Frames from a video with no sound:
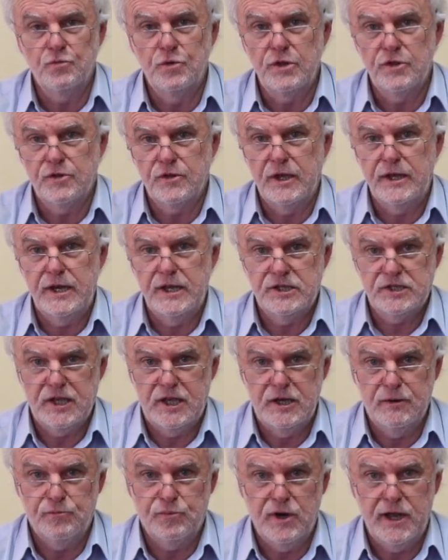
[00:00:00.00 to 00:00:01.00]
with an
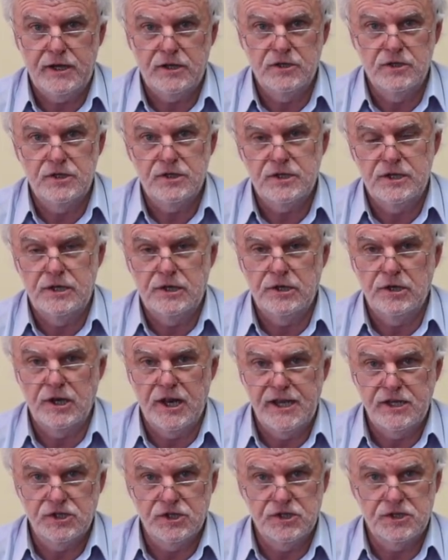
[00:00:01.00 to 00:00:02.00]
essay to practice and a
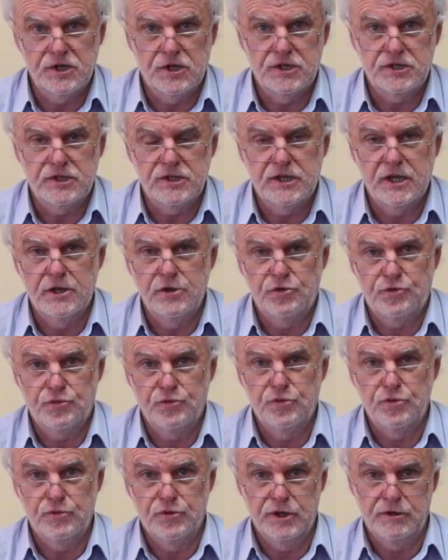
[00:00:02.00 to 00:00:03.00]
little exercise to go
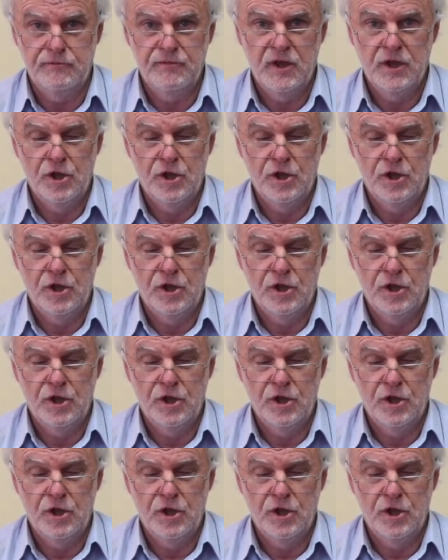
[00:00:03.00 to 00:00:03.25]
through that